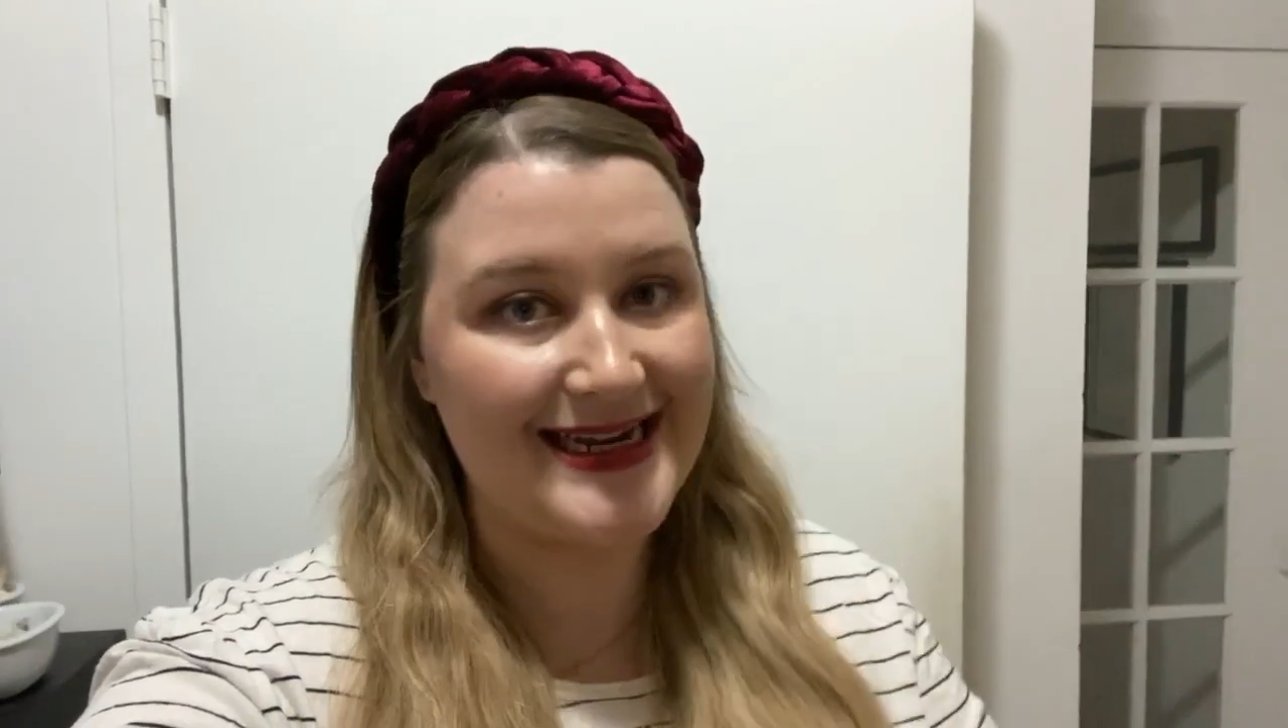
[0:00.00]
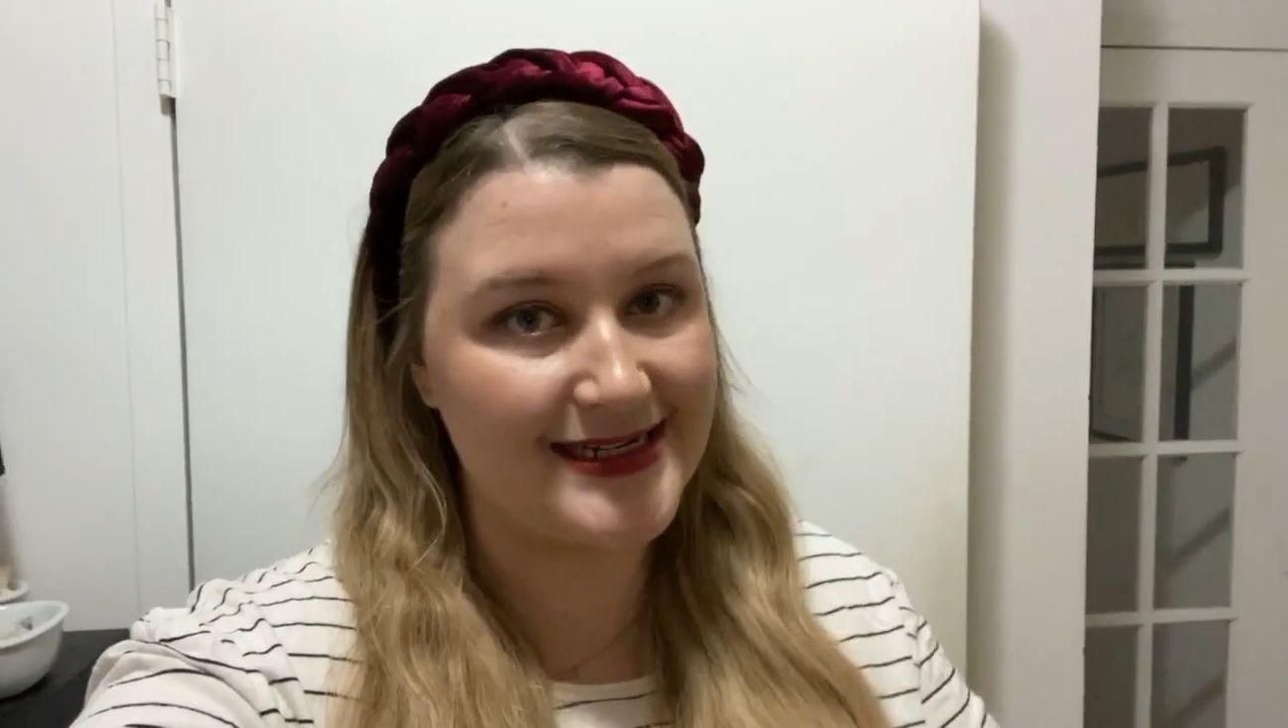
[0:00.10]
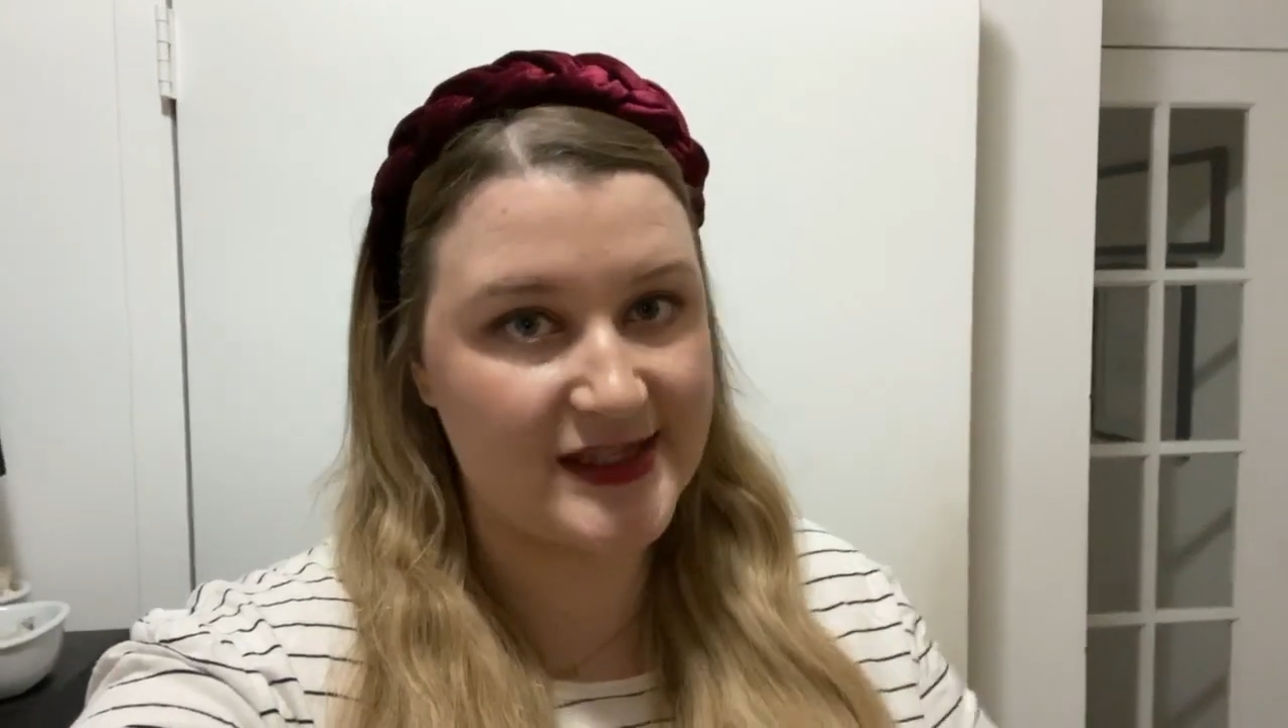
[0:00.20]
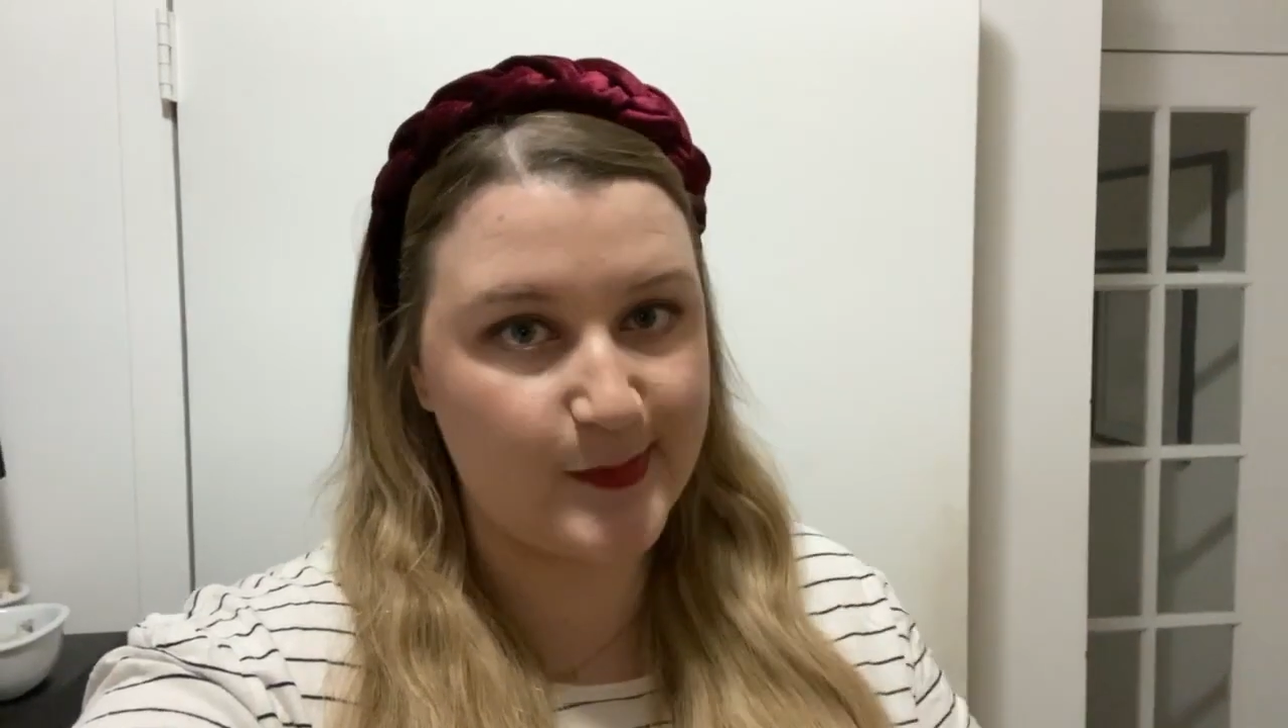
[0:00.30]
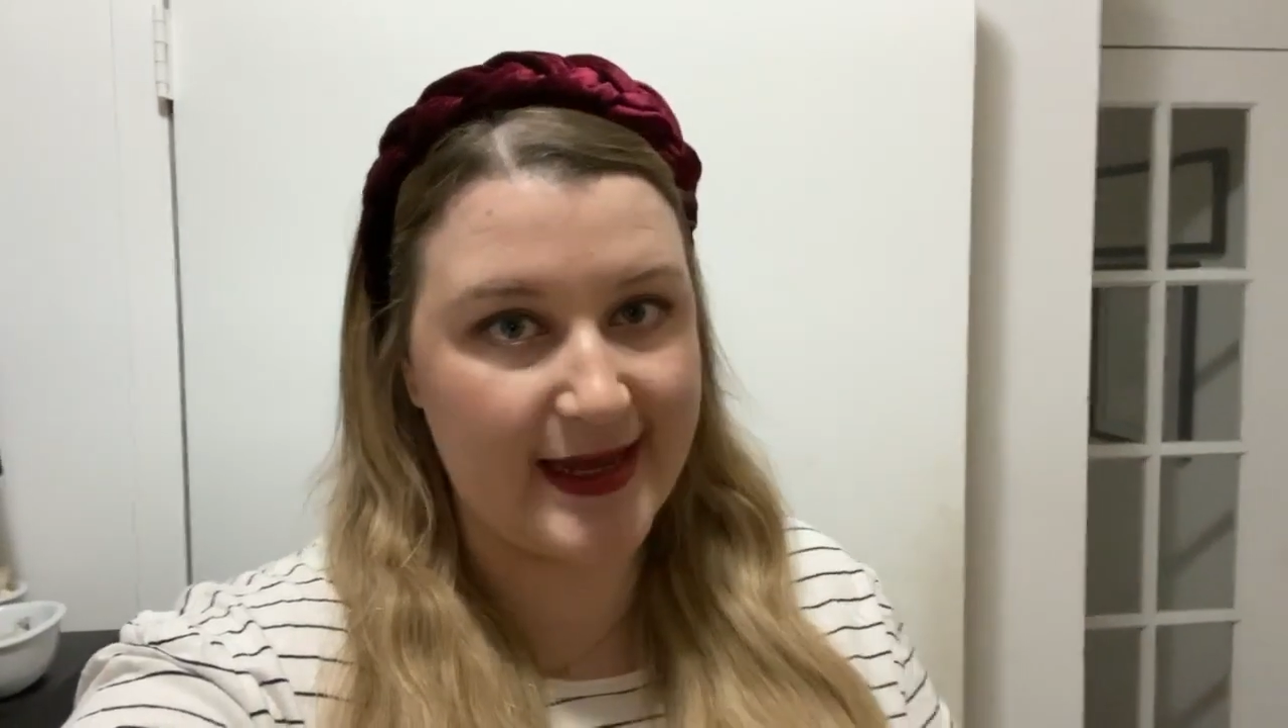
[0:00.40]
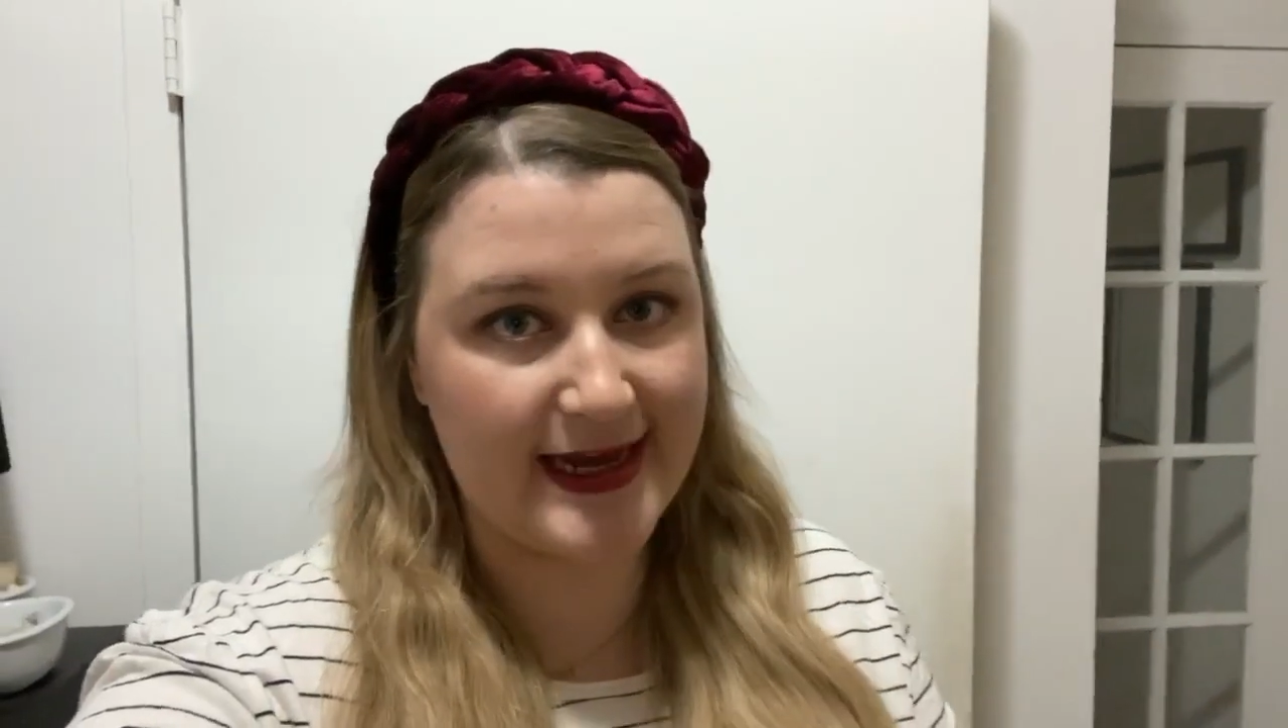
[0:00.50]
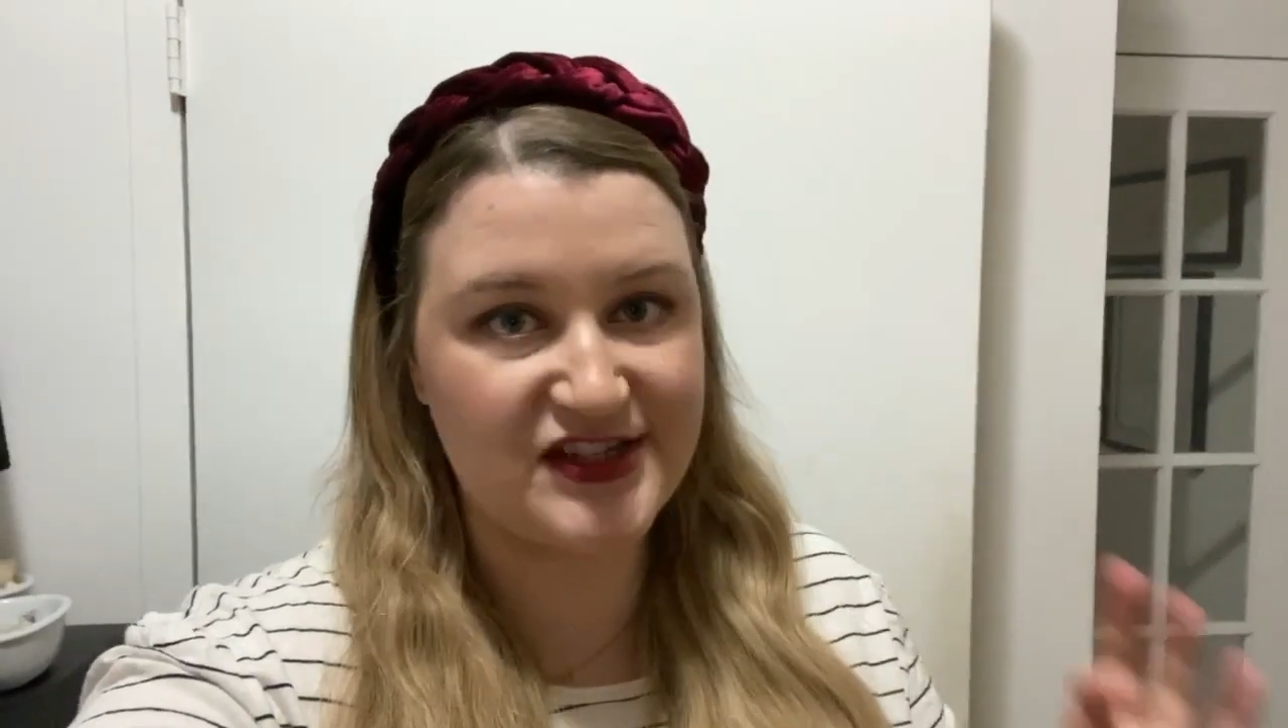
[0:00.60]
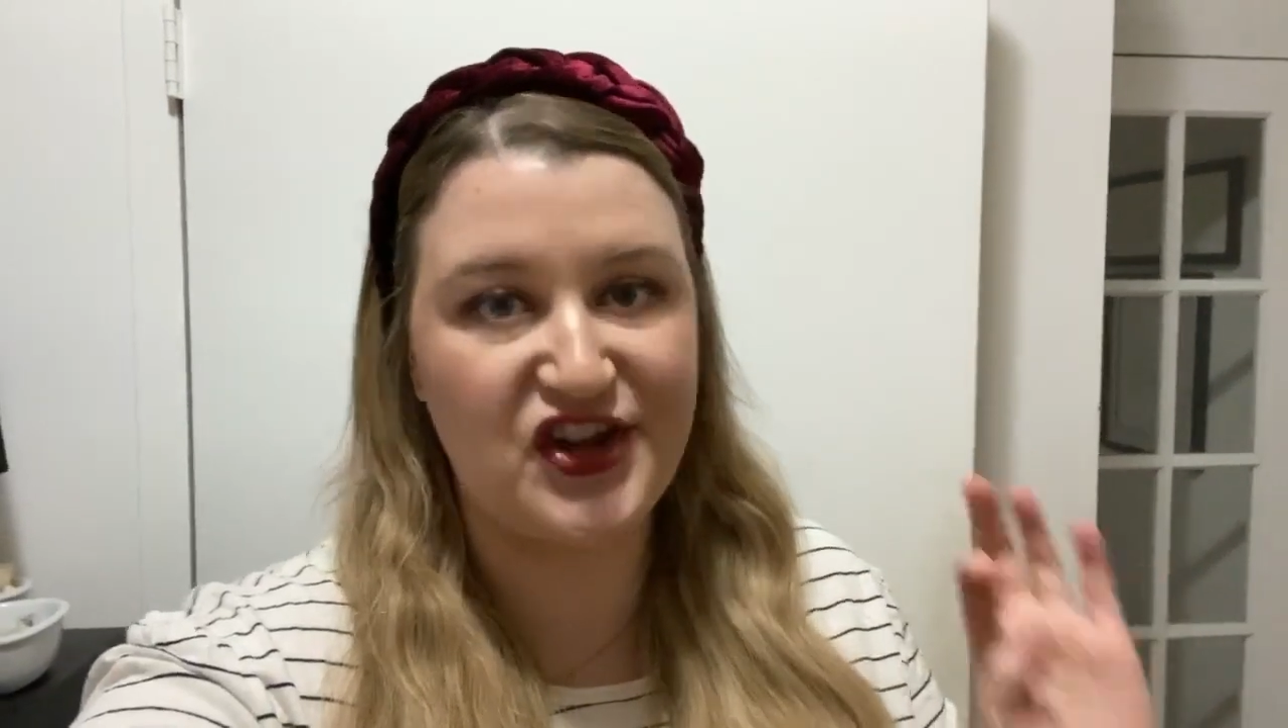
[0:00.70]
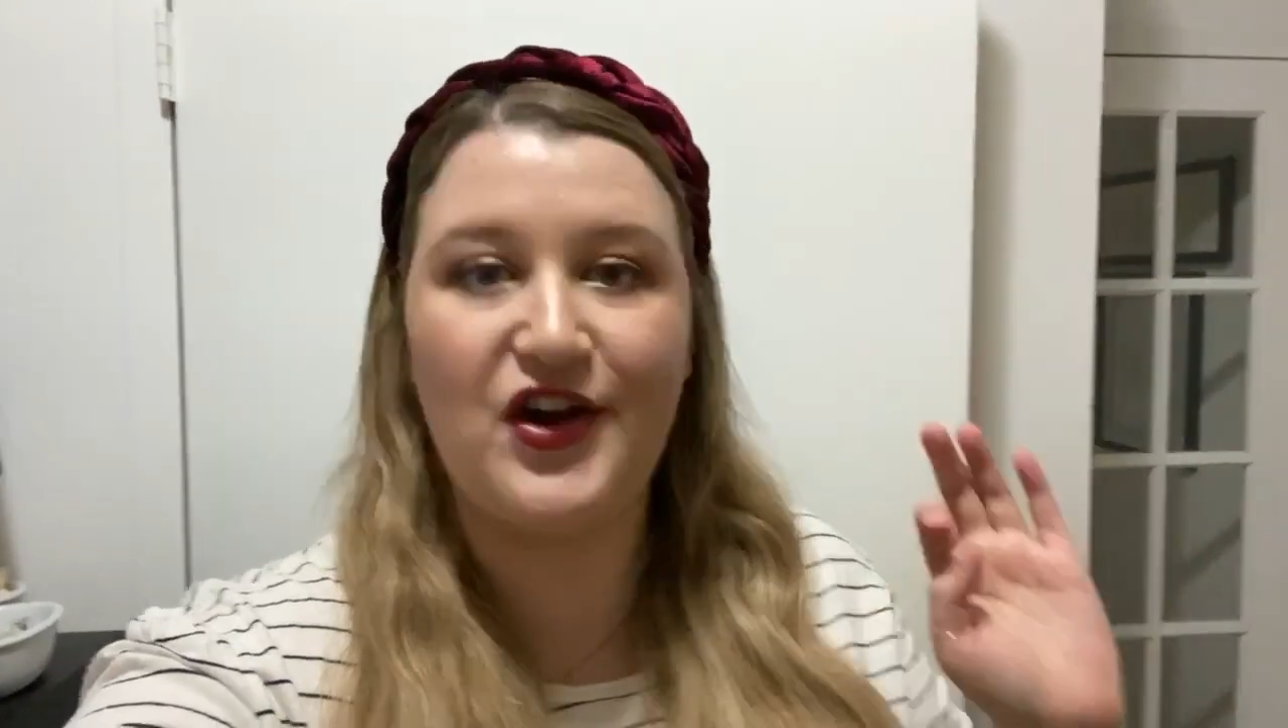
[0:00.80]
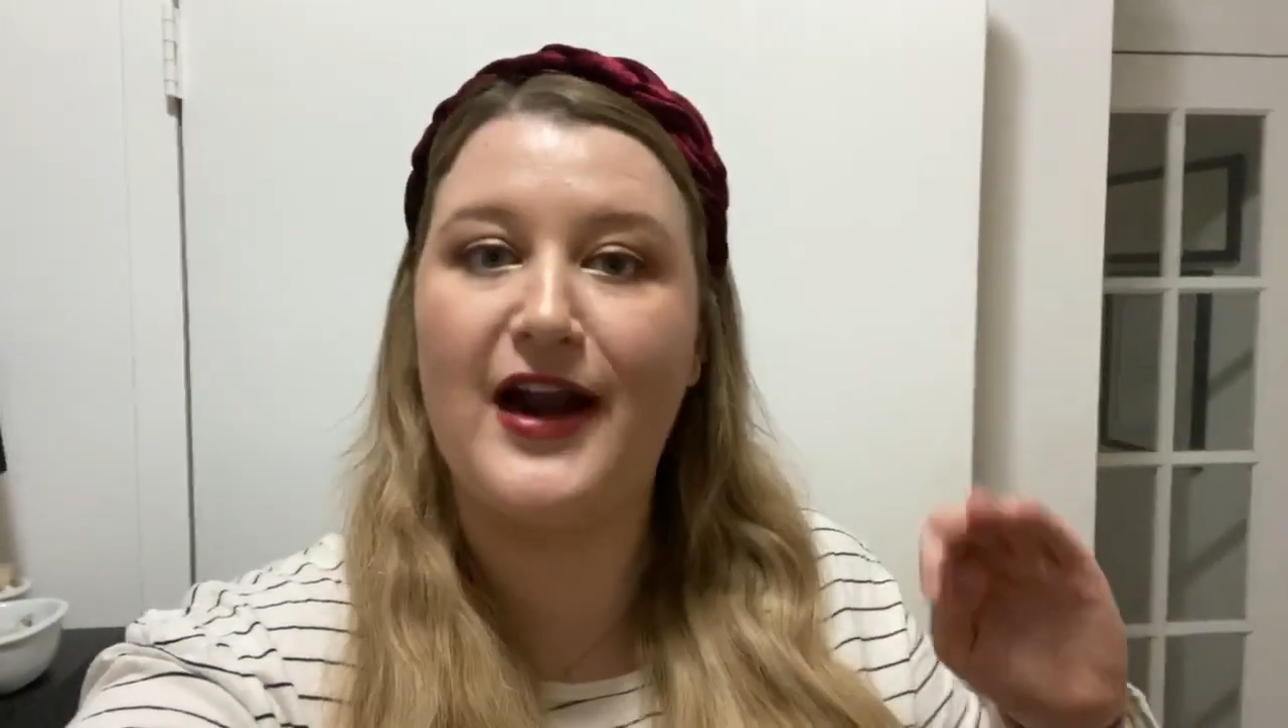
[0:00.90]
displays
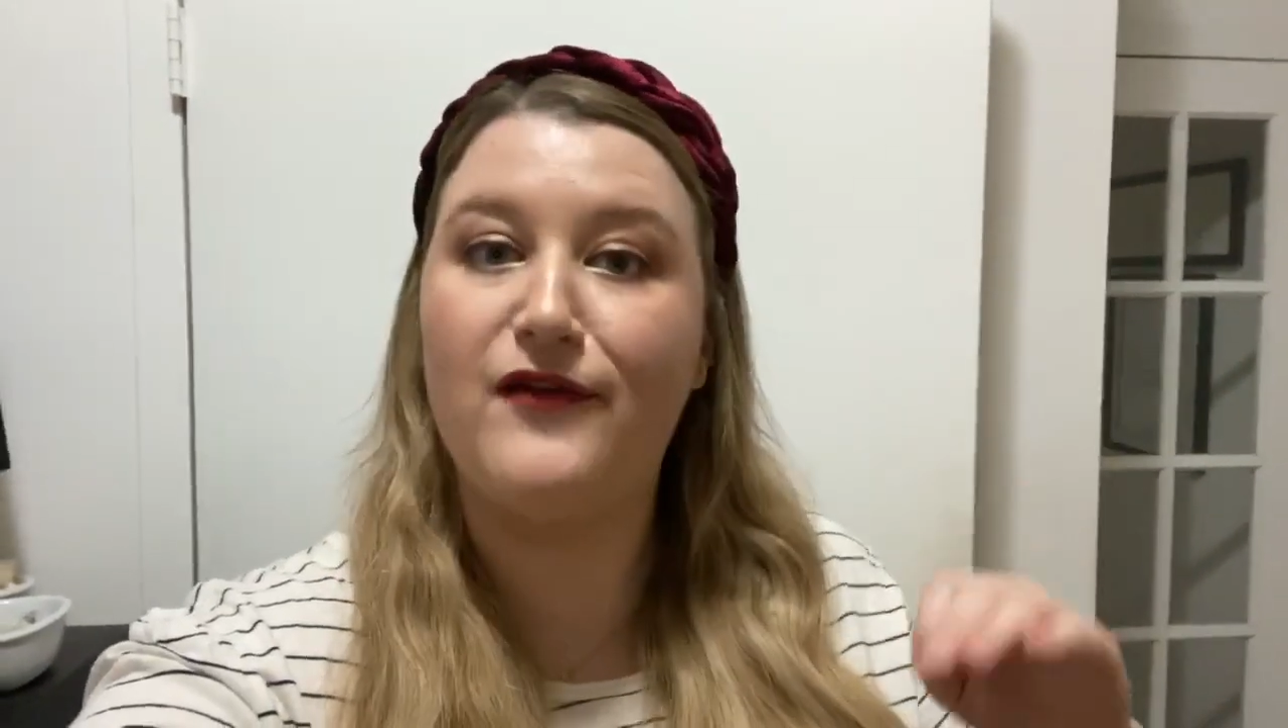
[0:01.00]
that you kind